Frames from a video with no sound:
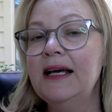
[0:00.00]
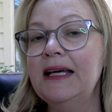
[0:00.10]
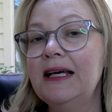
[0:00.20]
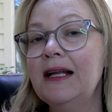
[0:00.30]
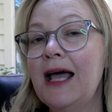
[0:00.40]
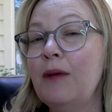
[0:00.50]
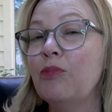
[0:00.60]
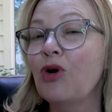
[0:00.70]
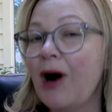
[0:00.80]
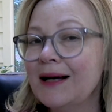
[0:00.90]
in a
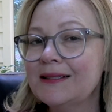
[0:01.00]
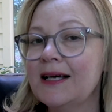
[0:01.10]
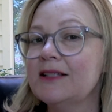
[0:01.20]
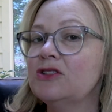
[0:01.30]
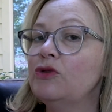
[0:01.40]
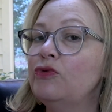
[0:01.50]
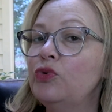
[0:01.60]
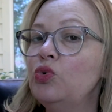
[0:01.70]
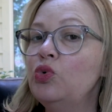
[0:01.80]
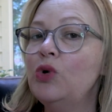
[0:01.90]
processed
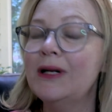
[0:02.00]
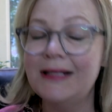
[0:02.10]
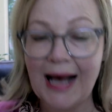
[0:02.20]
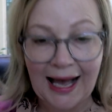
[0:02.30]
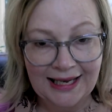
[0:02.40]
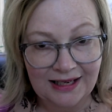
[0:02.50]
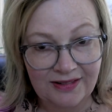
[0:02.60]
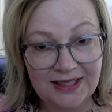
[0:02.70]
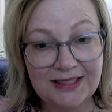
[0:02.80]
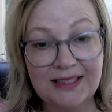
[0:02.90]
food
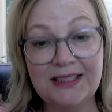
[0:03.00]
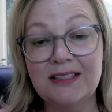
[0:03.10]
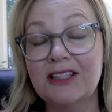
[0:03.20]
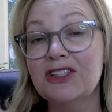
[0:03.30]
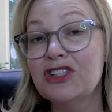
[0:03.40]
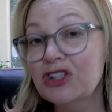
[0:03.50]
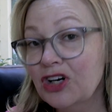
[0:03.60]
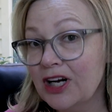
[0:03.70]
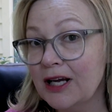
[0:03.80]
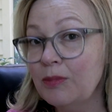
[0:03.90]
diet. This is
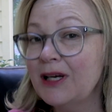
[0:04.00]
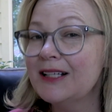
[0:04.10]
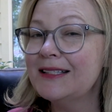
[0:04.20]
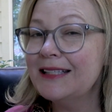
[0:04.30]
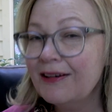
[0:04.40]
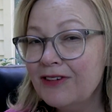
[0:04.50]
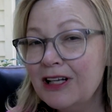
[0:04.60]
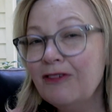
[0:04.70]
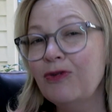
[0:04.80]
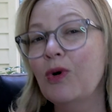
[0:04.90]
concerning because
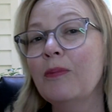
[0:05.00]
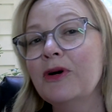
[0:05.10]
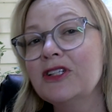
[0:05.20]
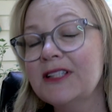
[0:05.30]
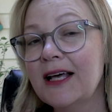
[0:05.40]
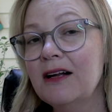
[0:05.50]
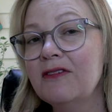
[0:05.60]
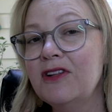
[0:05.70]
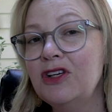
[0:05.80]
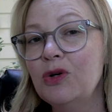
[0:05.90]
74%
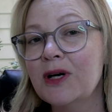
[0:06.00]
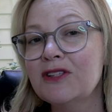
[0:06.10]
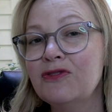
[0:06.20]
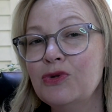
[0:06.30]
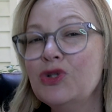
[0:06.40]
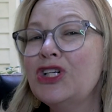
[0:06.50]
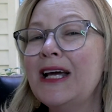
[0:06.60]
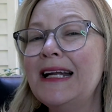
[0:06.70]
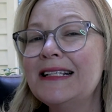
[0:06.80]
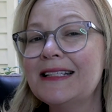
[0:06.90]
of the US food
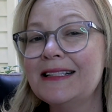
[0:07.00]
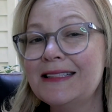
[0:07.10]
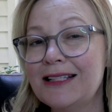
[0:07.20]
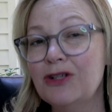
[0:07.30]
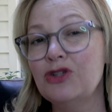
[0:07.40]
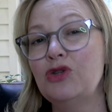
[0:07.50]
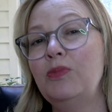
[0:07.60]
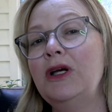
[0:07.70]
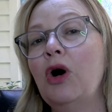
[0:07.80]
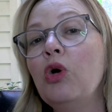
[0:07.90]
chain is considered to
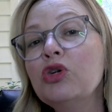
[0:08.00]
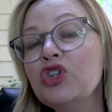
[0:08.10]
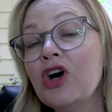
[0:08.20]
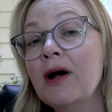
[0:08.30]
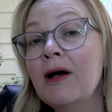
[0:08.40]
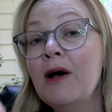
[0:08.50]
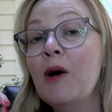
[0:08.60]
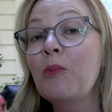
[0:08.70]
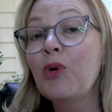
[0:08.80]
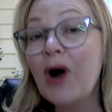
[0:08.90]
be ultra
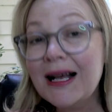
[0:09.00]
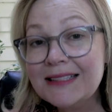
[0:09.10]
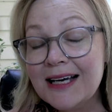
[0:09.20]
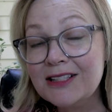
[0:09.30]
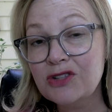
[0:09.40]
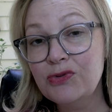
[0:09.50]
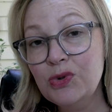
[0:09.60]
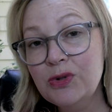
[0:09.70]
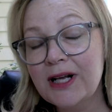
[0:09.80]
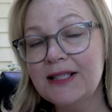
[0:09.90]
processed
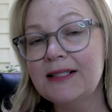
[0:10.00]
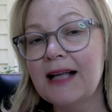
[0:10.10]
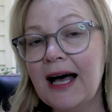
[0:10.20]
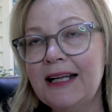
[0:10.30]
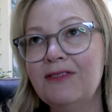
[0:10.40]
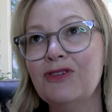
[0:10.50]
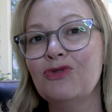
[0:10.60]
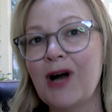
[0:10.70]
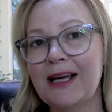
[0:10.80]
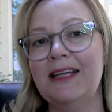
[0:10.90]
food that is not
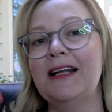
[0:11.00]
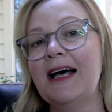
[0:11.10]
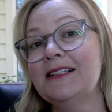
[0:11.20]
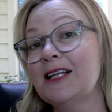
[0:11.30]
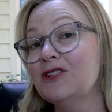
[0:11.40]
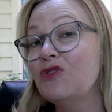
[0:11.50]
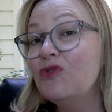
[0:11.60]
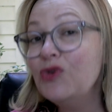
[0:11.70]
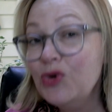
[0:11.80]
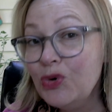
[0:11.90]
even recognized as
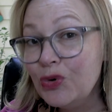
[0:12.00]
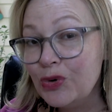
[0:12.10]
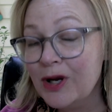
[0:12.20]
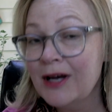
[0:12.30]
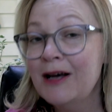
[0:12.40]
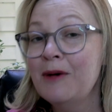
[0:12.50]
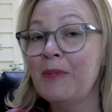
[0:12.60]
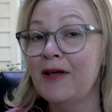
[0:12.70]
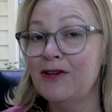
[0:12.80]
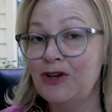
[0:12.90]
food
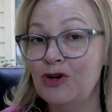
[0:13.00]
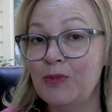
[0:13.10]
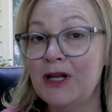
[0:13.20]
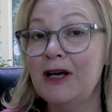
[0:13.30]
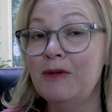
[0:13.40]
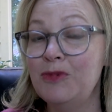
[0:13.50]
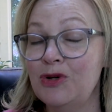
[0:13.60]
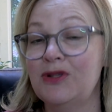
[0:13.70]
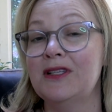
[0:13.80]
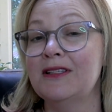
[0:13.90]
by the human
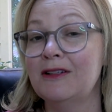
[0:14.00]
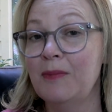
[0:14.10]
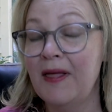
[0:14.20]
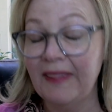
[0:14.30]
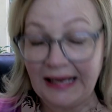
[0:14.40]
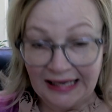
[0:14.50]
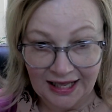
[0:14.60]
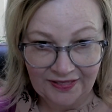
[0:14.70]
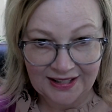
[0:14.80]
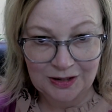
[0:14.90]
immune system and the
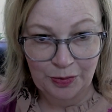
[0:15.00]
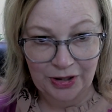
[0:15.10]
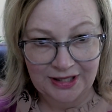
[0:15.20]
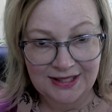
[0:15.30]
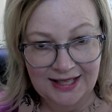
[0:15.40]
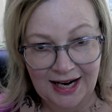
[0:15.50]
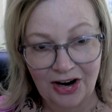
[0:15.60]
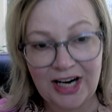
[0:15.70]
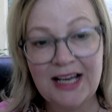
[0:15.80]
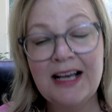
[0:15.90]
gut. That's pretty
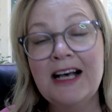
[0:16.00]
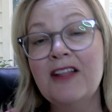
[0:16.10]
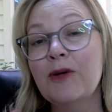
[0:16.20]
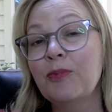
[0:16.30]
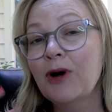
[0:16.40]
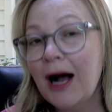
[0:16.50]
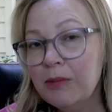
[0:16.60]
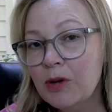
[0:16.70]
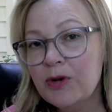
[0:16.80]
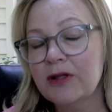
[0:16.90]
scary. The
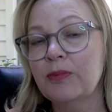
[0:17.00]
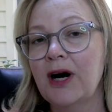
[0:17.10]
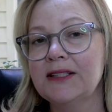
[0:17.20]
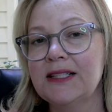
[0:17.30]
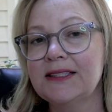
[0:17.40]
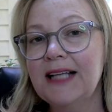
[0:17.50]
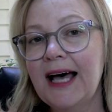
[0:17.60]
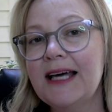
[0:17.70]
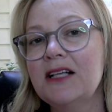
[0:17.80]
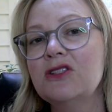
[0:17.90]
problem with the processed
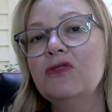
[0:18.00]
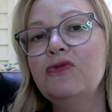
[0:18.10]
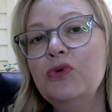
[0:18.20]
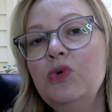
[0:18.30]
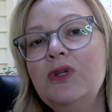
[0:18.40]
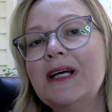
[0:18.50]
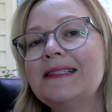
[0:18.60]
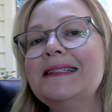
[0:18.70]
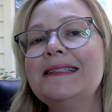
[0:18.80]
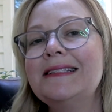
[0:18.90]
diet is the food
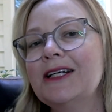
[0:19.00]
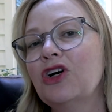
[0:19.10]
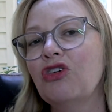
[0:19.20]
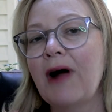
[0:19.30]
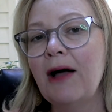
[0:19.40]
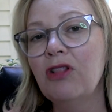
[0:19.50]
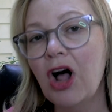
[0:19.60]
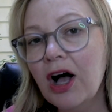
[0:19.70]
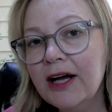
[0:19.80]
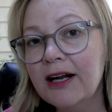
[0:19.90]
doesn't stick around
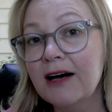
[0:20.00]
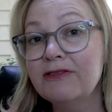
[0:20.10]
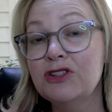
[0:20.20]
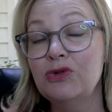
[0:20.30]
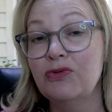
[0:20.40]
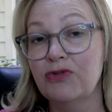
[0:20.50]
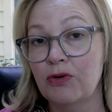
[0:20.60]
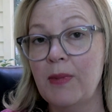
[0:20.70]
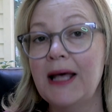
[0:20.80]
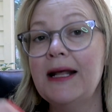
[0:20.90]
long enough to
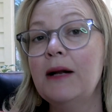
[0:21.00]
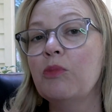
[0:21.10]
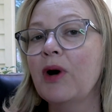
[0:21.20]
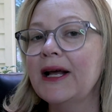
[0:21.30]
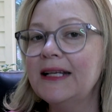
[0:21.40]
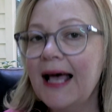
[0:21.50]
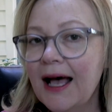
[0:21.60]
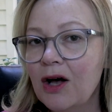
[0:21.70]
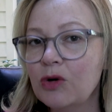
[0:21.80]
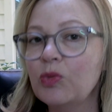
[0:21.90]
ferment and break
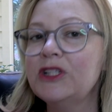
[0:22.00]
down,